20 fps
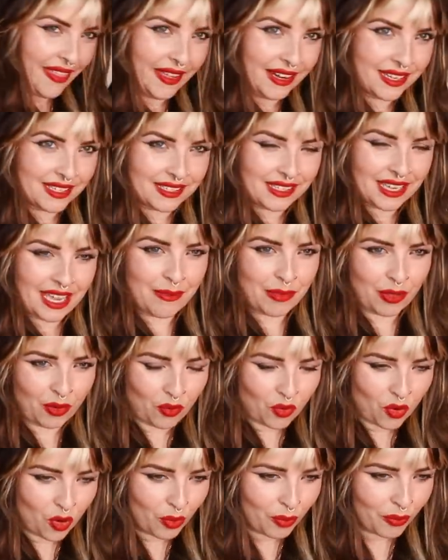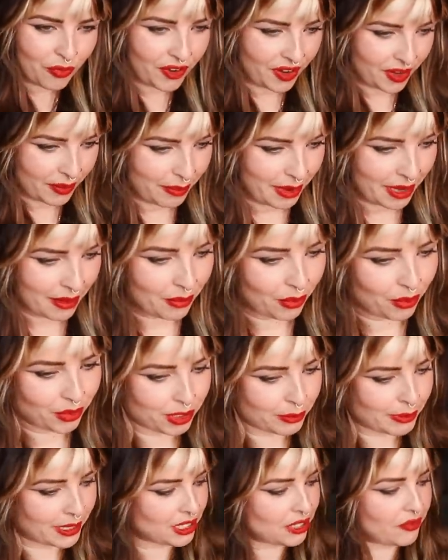They just keep the warmth in a bit more,
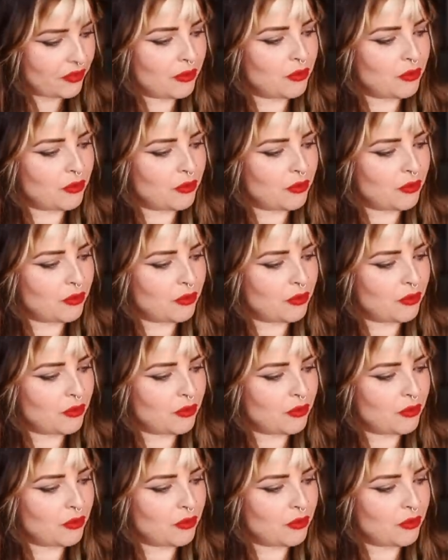especially if